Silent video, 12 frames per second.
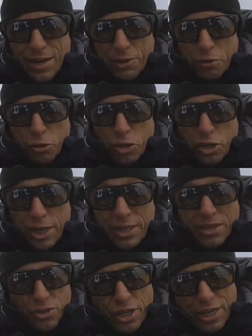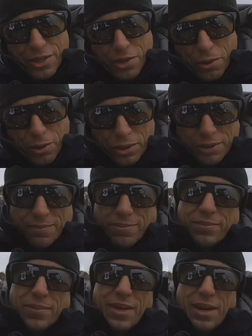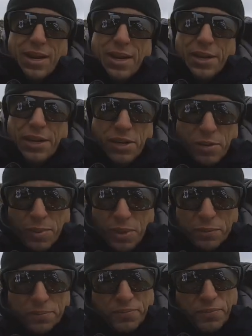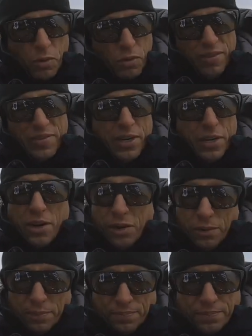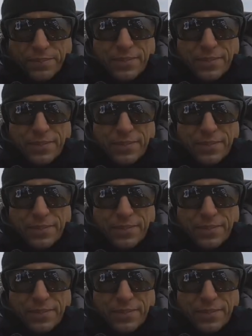your jigs and jig skirts in your boat or even at home.